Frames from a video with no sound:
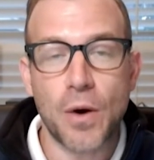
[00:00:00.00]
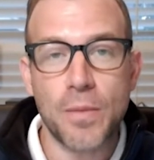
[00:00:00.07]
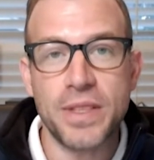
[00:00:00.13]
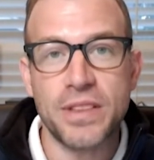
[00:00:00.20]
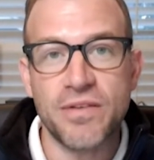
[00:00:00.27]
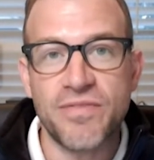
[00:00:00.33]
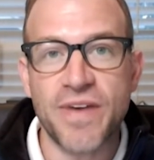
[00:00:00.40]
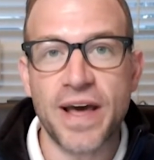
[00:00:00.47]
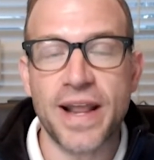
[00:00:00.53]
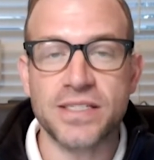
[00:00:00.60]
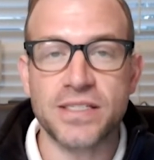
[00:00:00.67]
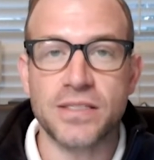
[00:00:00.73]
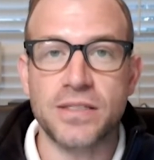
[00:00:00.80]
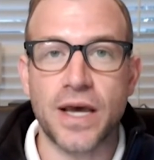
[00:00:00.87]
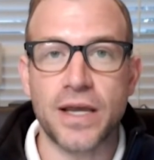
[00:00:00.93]
It would mean the Fed
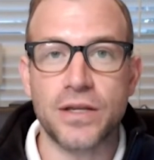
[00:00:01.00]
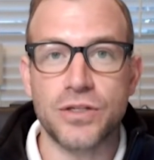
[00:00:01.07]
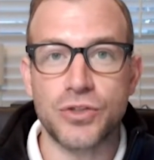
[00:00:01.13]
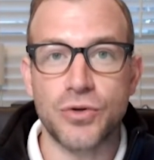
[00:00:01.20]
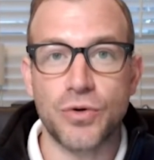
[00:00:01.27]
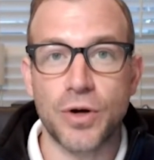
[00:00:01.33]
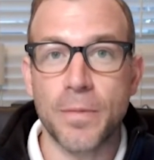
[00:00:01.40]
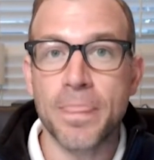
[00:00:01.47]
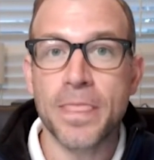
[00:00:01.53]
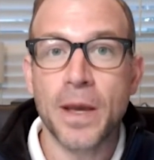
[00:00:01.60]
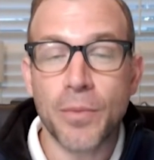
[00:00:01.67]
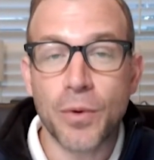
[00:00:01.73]
has to tighten sooner.